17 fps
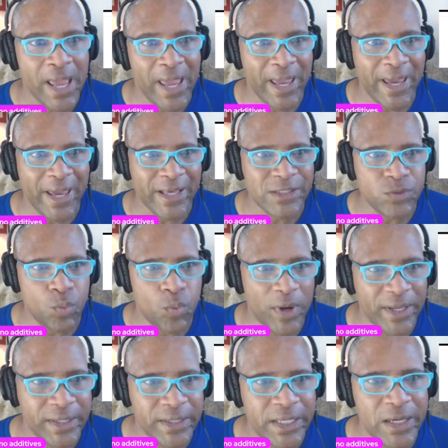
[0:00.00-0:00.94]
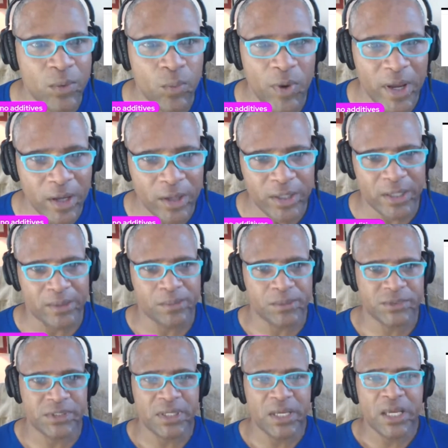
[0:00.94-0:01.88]
as Wendy
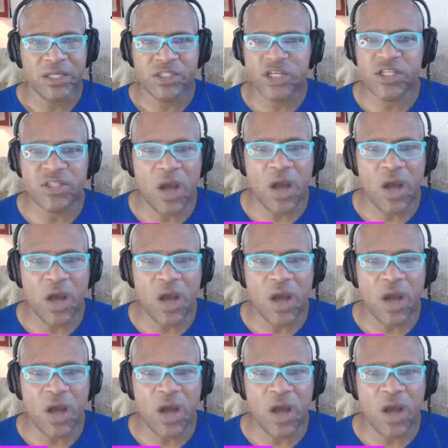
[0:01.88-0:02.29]
Williams? She's